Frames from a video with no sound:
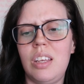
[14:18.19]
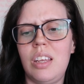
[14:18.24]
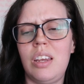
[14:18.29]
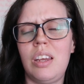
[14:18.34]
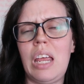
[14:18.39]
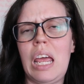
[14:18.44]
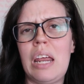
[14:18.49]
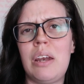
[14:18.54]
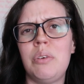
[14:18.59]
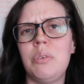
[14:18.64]

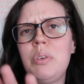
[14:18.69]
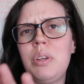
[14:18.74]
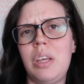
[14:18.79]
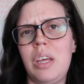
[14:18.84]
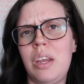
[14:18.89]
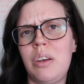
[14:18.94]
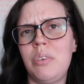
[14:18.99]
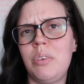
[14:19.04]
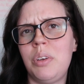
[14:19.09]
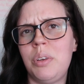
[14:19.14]
i, I don't
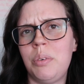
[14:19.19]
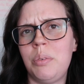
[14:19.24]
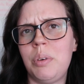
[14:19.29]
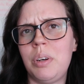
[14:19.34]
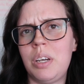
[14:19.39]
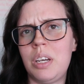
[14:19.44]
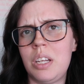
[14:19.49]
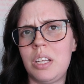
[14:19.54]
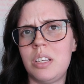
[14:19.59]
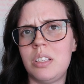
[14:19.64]
i don't know
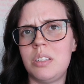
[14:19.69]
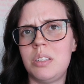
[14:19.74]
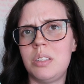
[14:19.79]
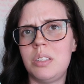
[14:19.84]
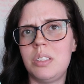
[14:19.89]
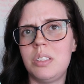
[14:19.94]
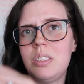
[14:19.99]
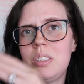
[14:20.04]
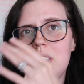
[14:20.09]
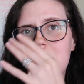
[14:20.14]
what it is
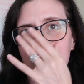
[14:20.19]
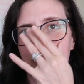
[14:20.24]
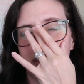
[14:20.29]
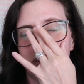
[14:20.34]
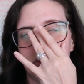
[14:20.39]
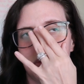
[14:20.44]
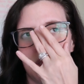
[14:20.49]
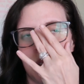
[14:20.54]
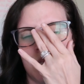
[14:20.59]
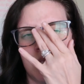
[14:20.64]

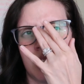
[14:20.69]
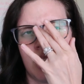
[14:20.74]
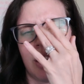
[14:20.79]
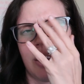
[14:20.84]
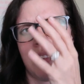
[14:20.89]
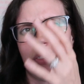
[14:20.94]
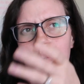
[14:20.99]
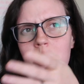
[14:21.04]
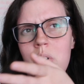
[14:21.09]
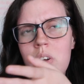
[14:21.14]
um because i
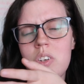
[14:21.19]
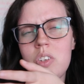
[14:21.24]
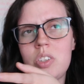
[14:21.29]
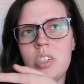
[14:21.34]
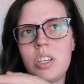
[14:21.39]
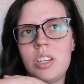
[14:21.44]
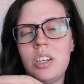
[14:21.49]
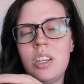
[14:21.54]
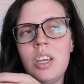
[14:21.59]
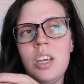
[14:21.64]
haven't
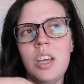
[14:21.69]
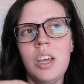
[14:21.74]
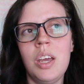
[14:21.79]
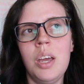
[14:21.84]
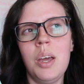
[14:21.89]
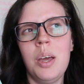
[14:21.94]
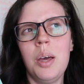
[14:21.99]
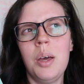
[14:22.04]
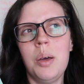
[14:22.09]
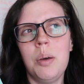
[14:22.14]
watched it
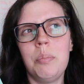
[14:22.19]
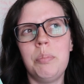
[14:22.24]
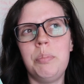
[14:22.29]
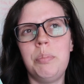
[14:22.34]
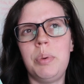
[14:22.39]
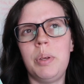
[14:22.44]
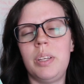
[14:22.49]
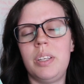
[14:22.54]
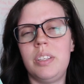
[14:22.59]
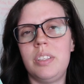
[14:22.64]

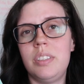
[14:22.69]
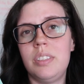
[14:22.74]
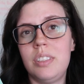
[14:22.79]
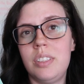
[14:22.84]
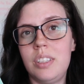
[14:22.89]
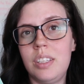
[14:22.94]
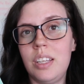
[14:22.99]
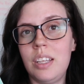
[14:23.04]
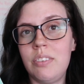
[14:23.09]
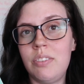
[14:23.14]
but
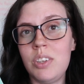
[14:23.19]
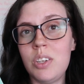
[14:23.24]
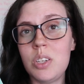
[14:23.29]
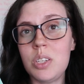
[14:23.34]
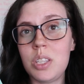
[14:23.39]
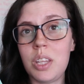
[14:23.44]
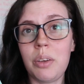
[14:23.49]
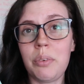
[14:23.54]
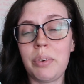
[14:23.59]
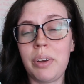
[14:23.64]
if you
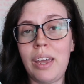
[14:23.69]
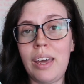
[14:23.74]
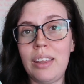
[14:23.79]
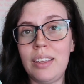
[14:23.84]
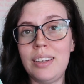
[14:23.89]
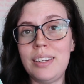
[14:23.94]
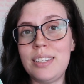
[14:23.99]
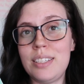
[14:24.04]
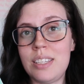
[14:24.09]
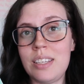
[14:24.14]
just like
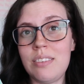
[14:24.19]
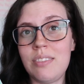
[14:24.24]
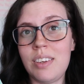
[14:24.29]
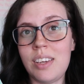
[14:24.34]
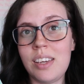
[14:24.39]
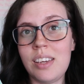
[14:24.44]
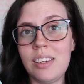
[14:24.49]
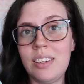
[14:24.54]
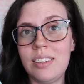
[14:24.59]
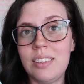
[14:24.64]
reality
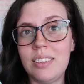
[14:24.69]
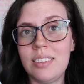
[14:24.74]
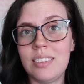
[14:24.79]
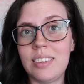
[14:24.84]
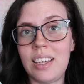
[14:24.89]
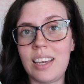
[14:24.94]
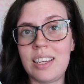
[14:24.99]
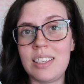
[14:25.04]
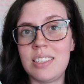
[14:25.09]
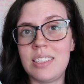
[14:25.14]
tv
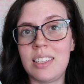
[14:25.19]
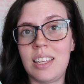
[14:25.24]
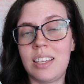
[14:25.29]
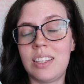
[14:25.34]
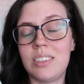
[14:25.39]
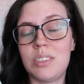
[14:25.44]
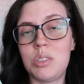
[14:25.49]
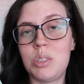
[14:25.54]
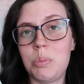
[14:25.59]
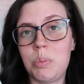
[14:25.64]
that has
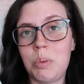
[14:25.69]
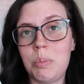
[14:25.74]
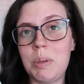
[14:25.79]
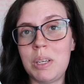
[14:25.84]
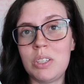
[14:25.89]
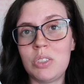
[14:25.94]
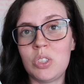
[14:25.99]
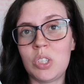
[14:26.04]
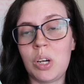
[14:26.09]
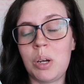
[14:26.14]
like super
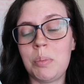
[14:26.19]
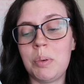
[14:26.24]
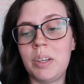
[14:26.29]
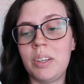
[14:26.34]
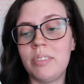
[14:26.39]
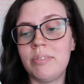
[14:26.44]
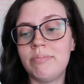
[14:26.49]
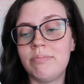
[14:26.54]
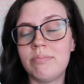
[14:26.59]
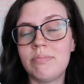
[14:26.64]
big
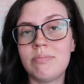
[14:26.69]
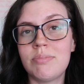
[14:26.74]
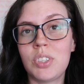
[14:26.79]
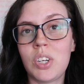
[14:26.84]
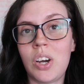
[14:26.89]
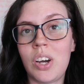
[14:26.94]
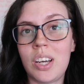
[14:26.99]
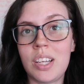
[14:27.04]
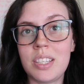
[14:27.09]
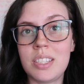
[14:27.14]
drama
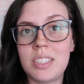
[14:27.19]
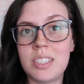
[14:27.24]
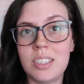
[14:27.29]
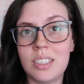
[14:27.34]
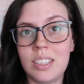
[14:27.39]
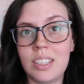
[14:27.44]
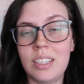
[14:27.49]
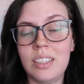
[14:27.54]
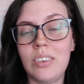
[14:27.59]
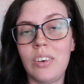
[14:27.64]

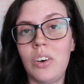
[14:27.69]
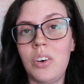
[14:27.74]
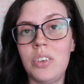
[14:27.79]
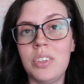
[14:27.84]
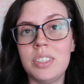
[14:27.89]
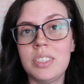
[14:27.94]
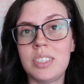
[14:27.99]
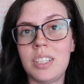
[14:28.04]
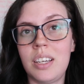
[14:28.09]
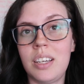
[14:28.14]
constantly
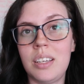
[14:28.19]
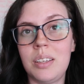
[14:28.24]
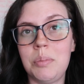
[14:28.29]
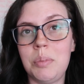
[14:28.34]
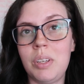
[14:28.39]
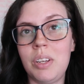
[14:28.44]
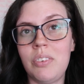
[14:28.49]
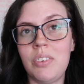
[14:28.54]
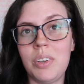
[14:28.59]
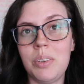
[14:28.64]
all the time
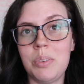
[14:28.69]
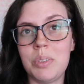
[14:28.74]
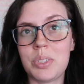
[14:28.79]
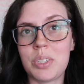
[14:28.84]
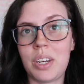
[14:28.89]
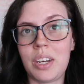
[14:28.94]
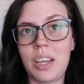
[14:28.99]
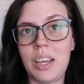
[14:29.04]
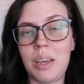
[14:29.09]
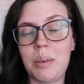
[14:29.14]
you never know what's
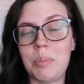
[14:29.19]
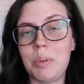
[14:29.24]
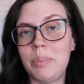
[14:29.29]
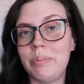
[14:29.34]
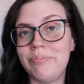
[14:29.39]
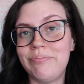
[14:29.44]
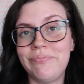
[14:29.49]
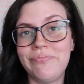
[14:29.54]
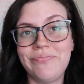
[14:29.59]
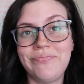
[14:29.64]
gonna
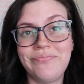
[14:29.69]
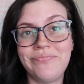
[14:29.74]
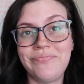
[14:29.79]
happen